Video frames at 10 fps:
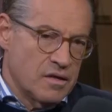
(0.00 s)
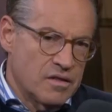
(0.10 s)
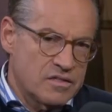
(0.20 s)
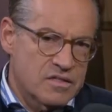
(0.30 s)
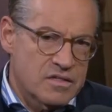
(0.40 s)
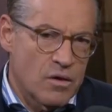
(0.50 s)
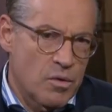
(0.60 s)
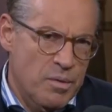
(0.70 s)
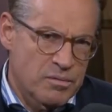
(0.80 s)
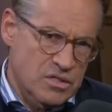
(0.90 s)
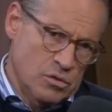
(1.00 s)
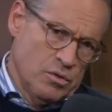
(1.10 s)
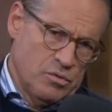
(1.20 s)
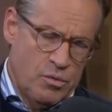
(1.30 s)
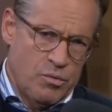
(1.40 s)
This is not, when people say
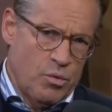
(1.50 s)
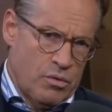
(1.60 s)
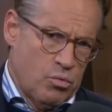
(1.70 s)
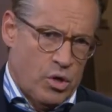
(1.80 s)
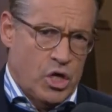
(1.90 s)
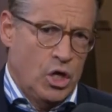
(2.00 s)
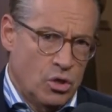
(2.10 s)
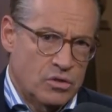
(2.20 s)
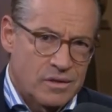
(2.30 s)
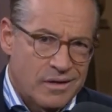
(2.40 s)
somebody were killed,